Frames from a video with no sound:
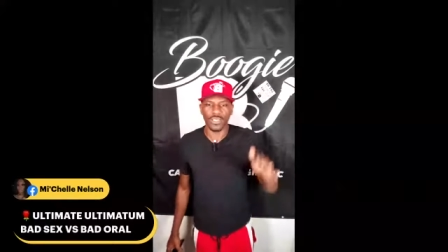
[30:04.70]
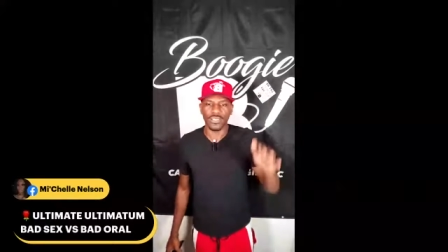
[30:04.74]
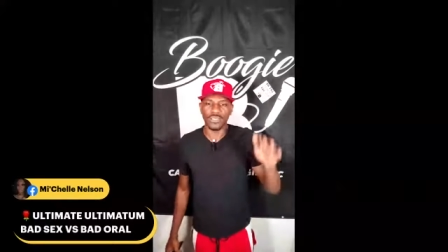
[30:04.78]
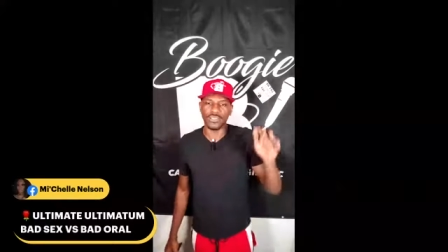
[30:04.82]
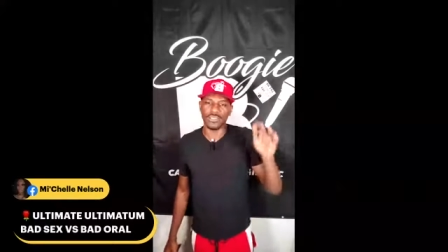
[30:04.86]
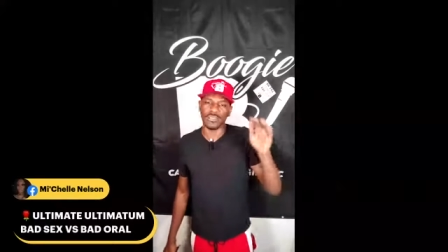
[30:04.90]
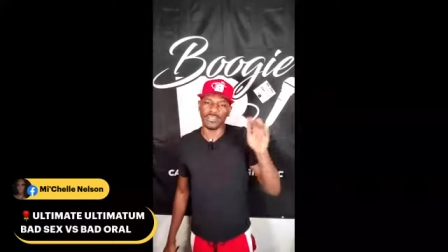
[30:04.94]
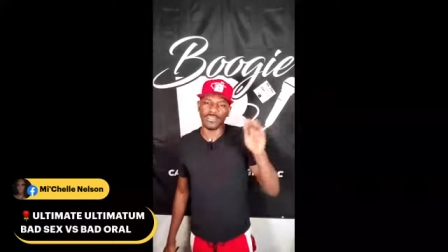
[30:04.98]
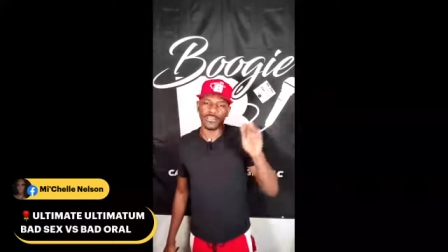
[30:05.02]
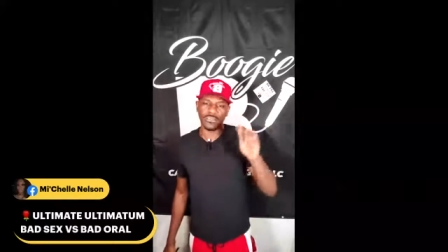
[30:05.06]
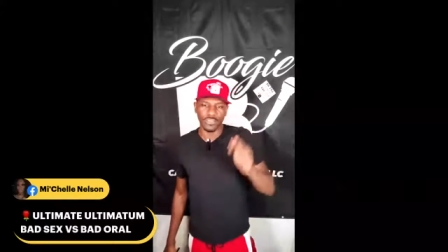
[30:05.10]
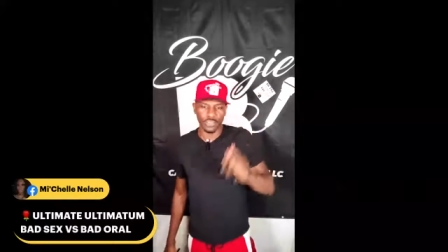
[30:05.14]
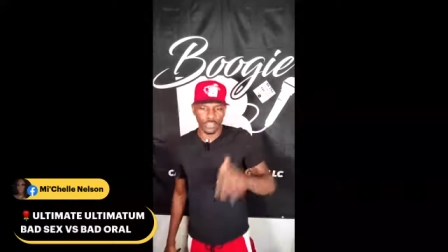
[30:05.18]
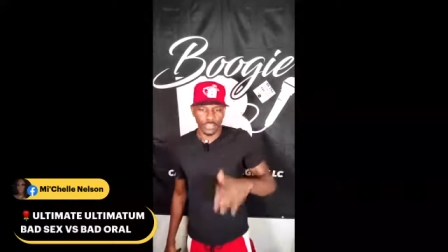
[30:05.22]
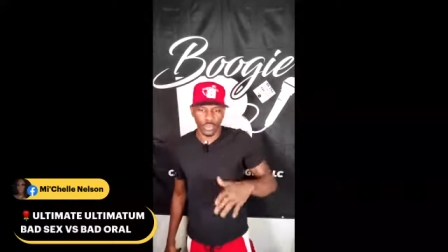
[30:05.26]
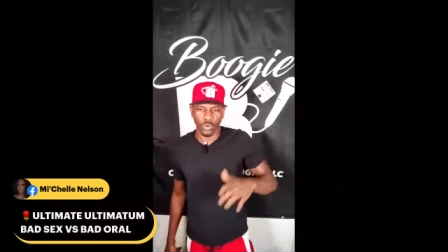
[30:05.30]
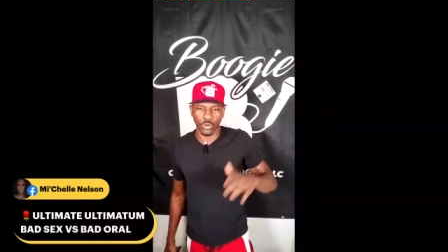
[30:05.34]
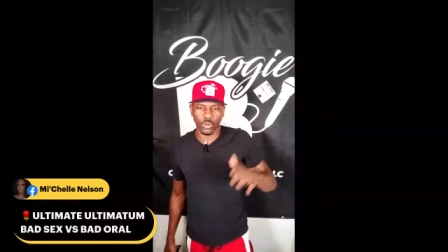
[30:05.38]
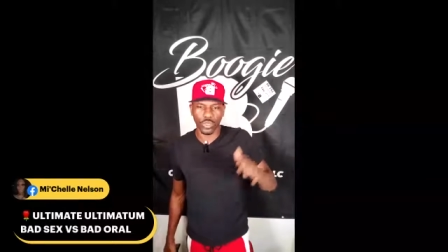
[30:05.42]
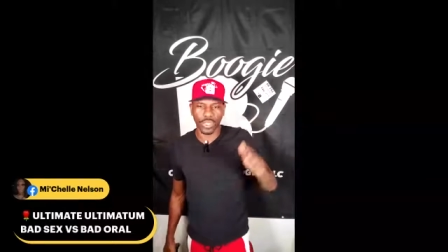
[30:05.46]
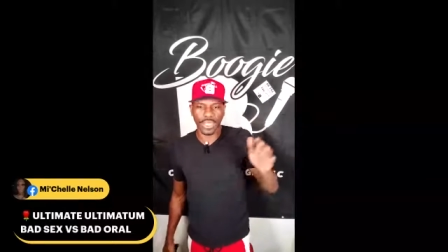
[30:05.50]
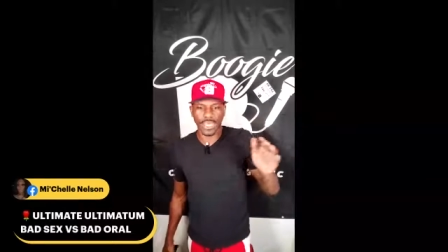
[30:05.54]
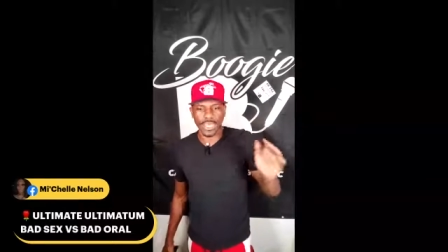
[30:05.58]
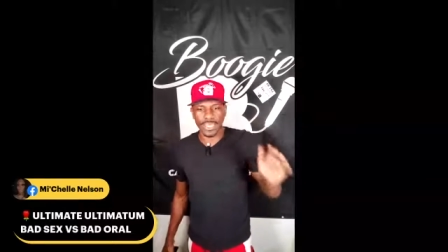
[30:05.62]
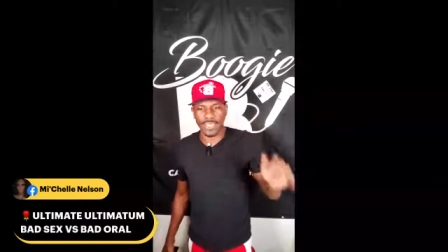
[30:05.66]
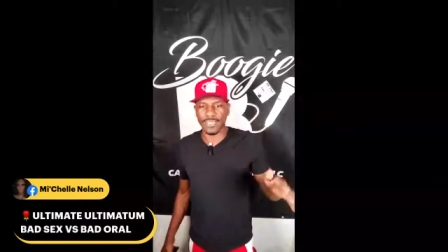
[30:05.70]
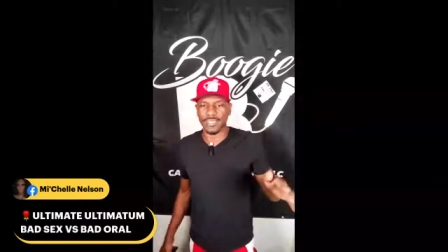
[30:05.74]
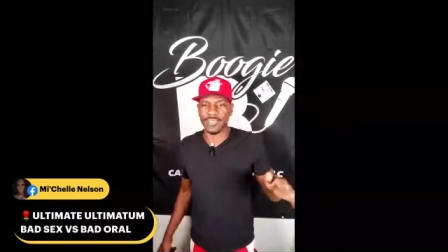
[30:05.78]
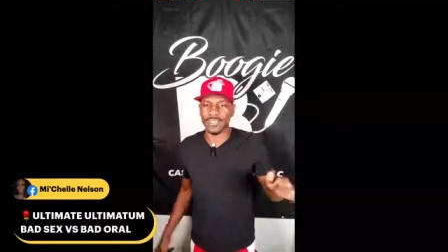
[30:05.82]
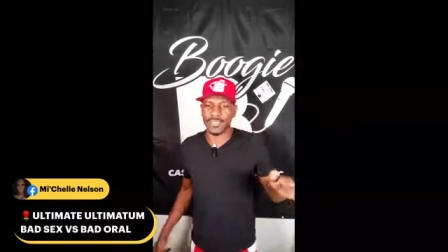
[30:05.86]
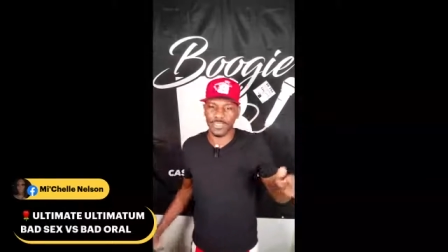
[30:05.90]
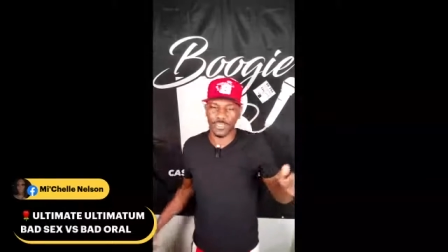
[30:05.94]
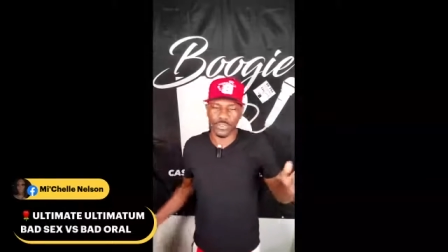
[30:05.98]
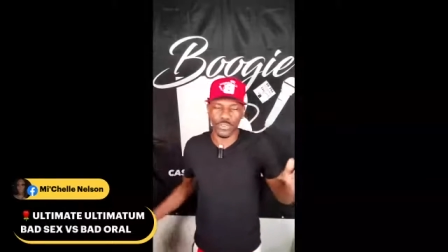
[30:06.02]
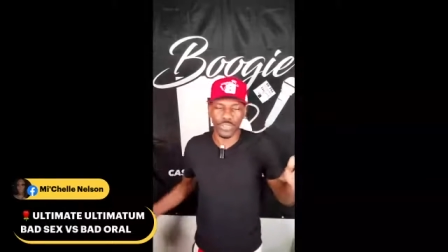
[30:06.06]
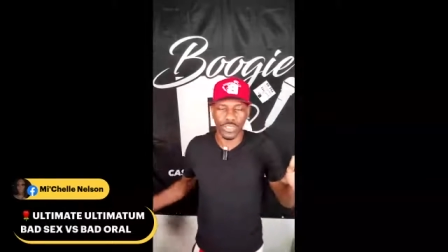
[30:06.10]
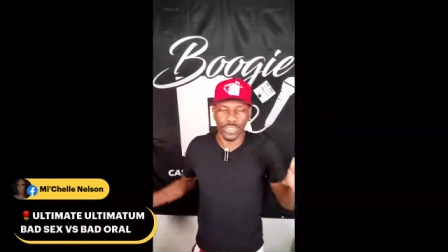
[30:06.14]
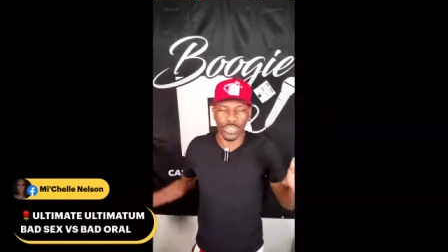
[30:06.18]
can locate,
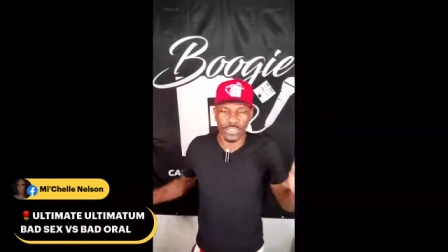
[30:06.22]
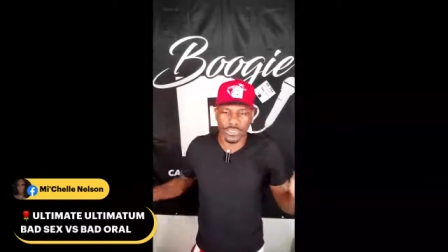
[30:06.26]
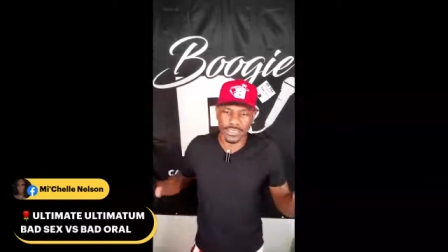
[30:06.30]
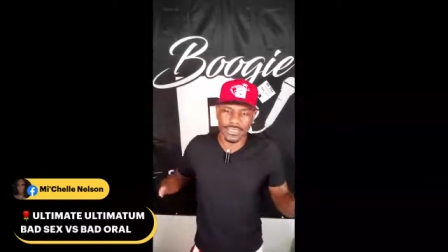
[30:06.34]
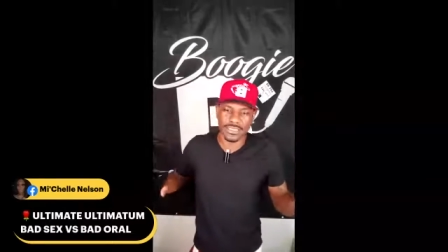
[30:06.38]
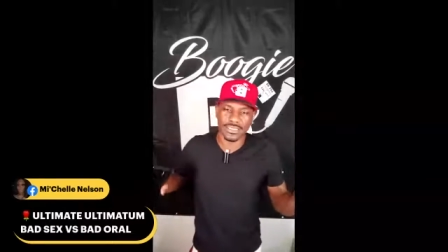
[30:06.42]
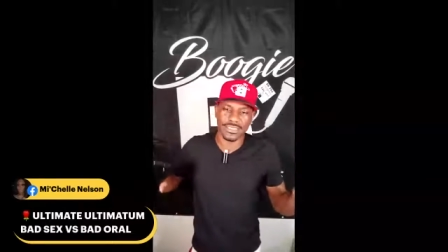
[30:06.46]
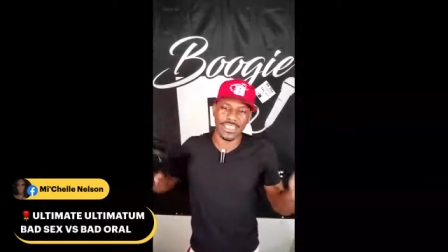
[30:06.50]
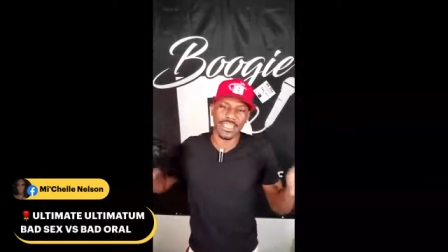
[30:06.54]
you can